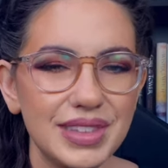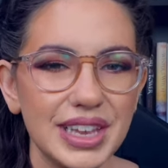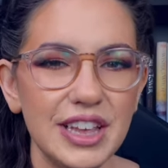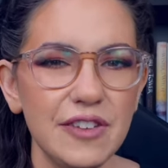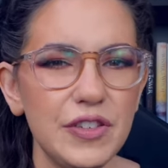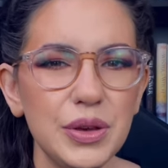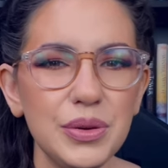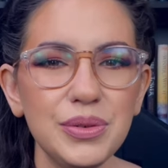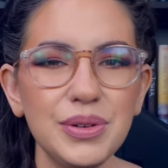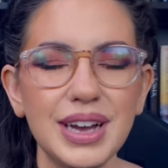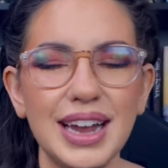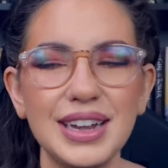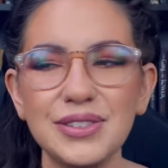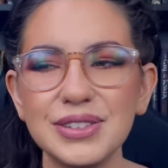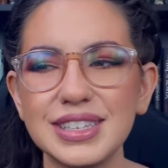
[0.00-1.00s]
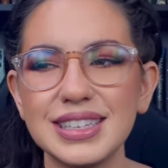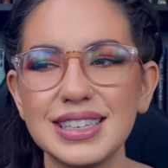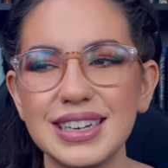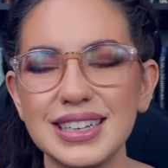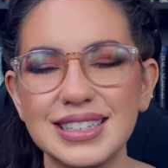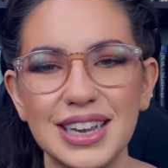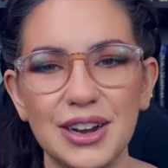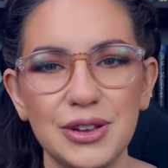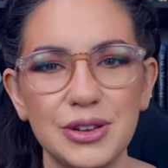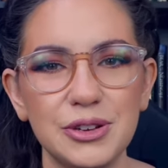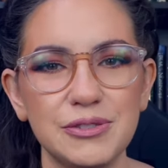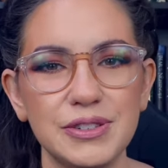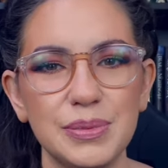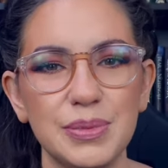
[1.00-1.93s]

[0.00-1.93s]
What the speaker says: I know this is going to sound goofy,